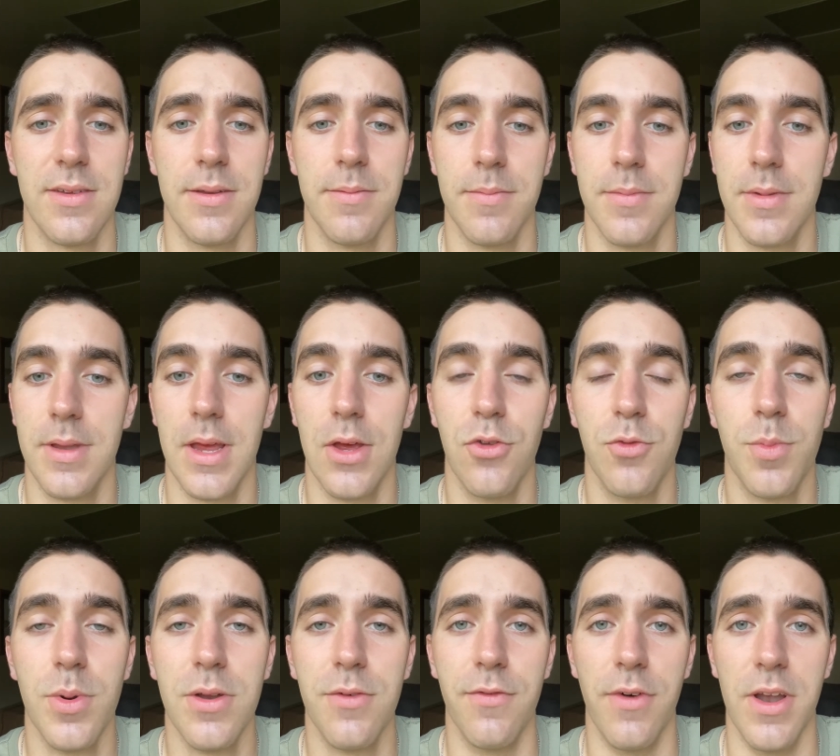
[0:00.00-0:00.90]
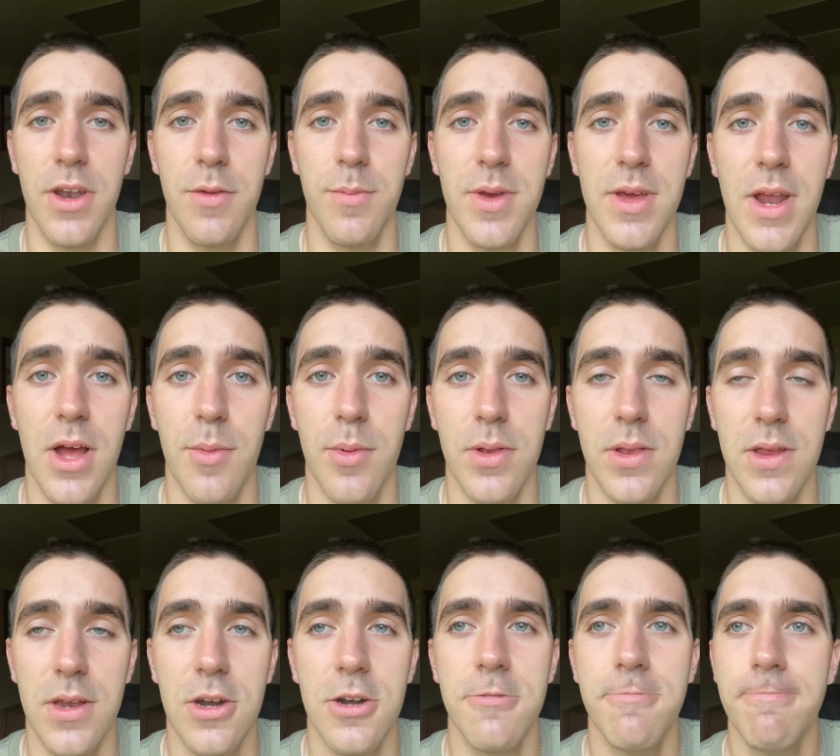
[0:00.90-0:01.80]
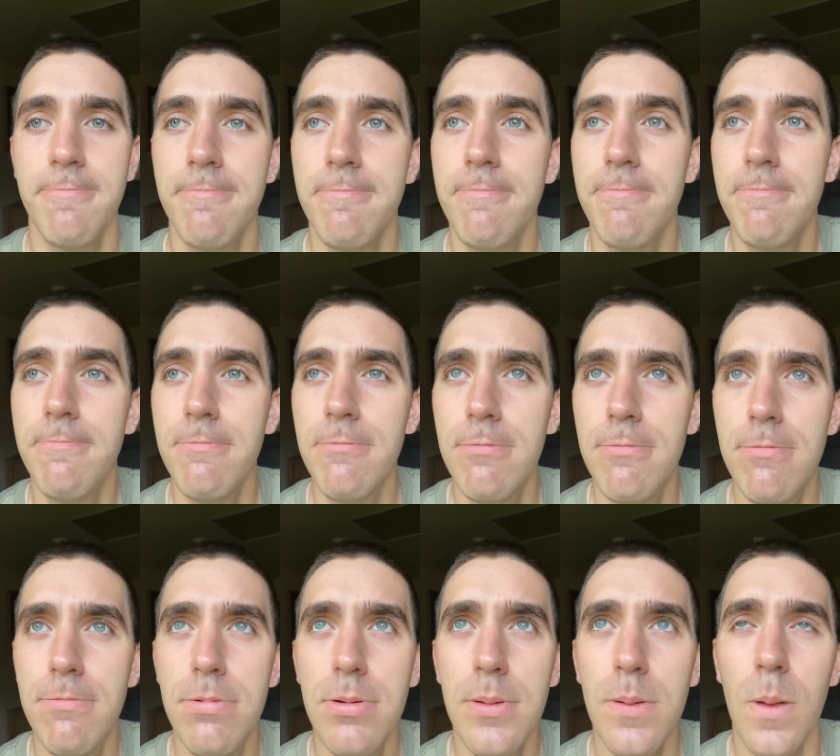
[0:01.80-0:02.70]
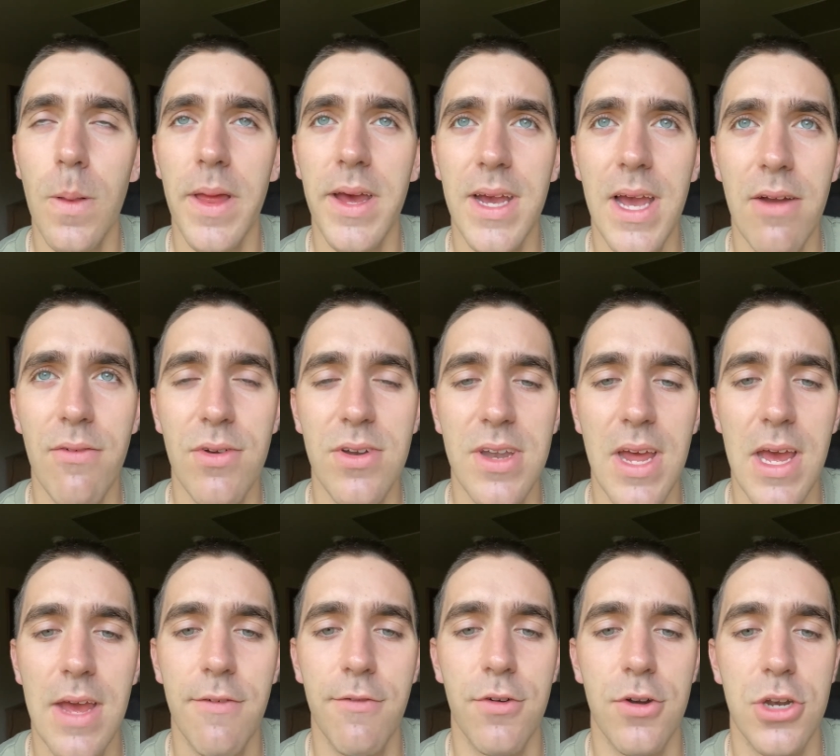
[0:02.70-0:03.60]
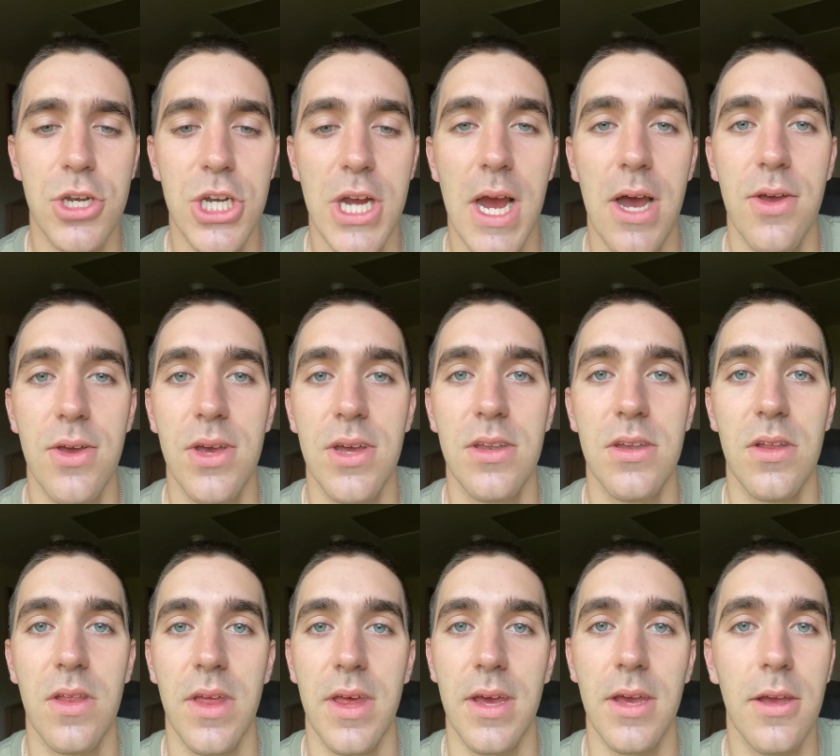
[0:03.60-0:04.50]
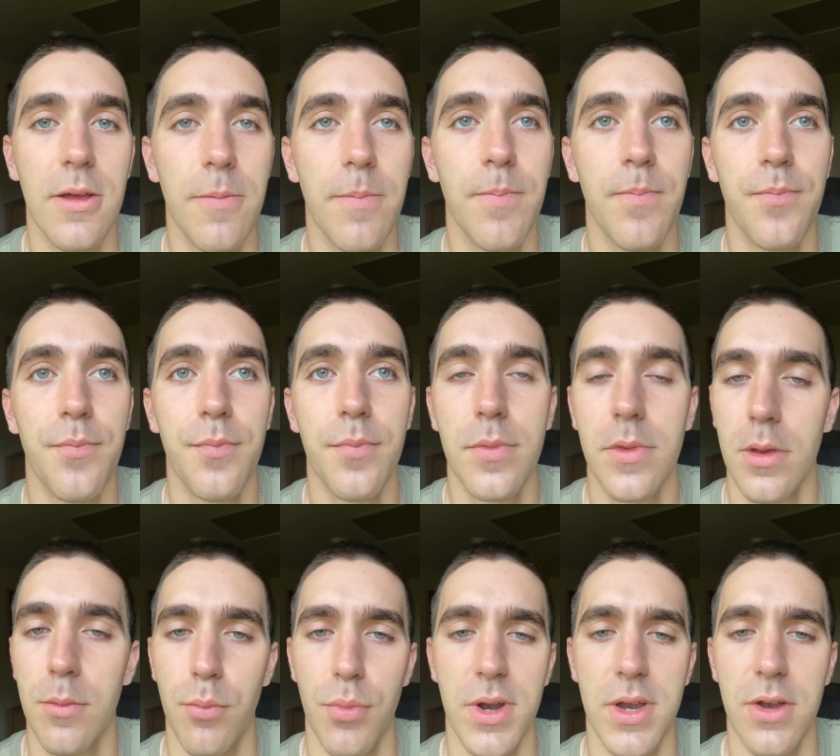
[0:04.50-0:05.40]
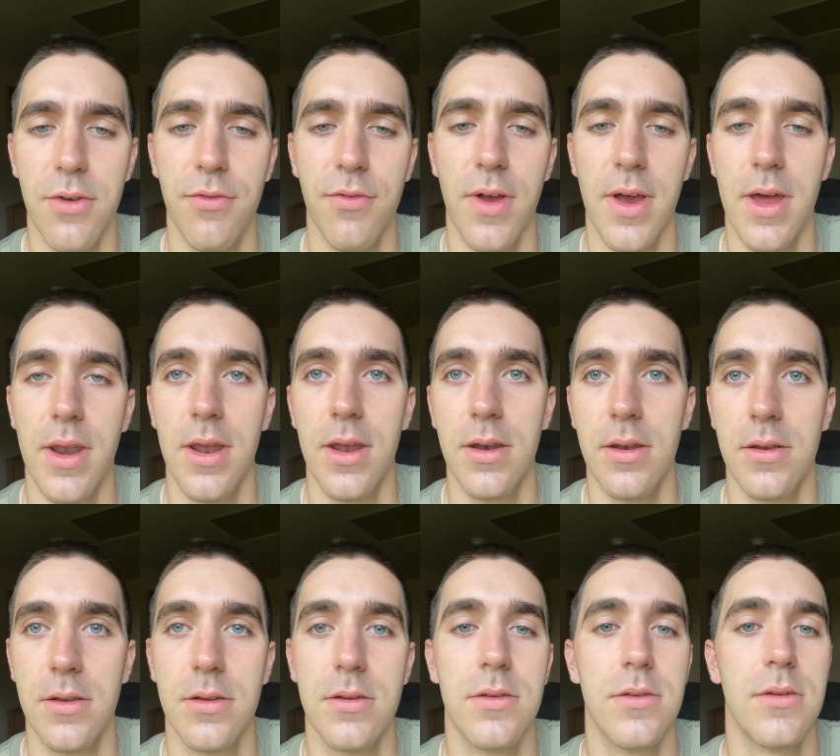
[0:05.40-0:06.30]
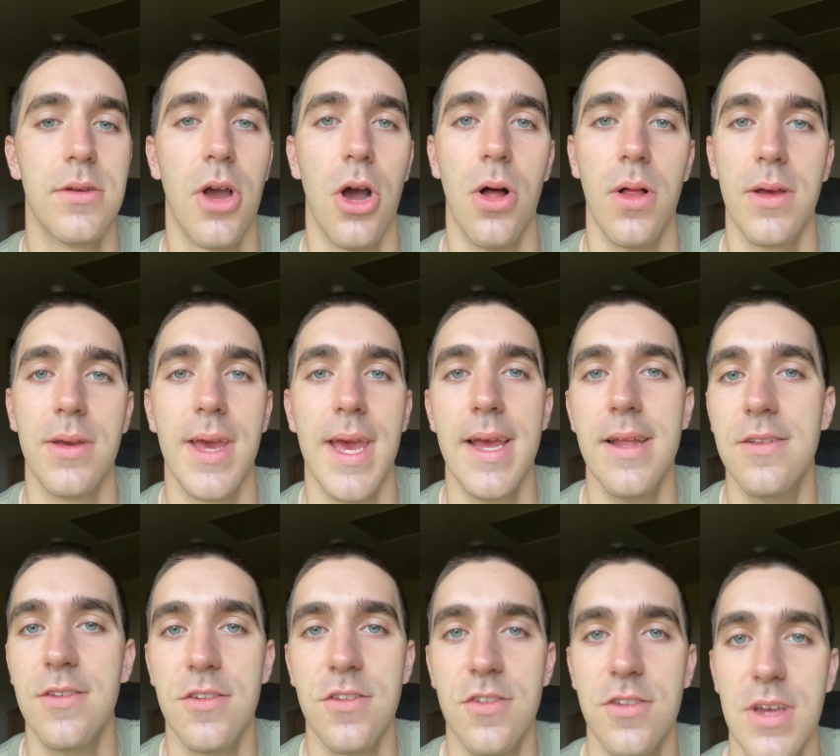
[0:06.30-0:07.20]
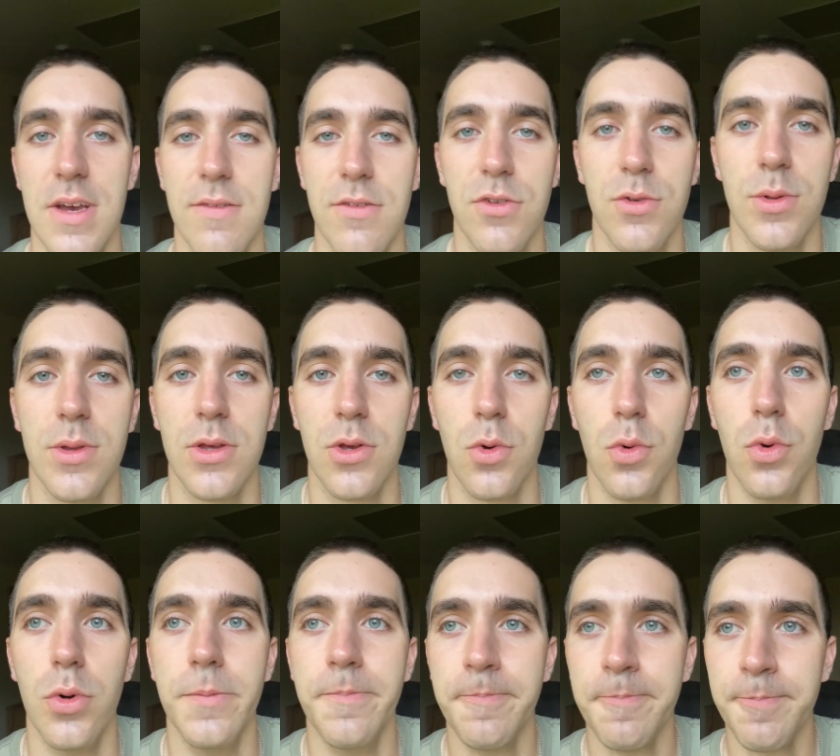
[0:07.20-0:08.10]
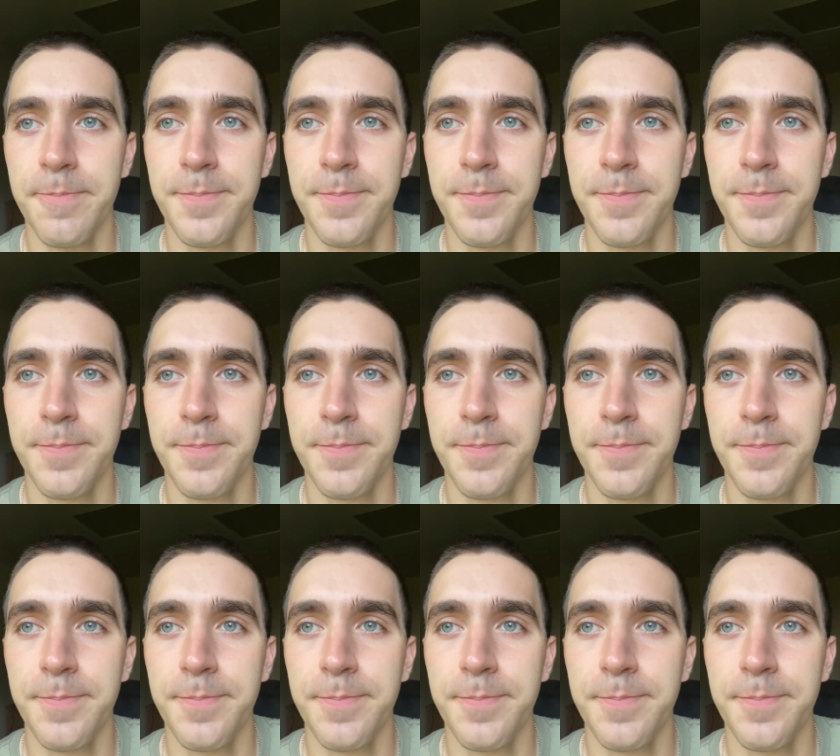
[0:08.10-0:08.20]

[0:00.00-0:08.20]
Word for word: And it was pretty fun to be an element leader. Like every day for chow, you get to like bring your flight in, call a cadence and stuff is really cool.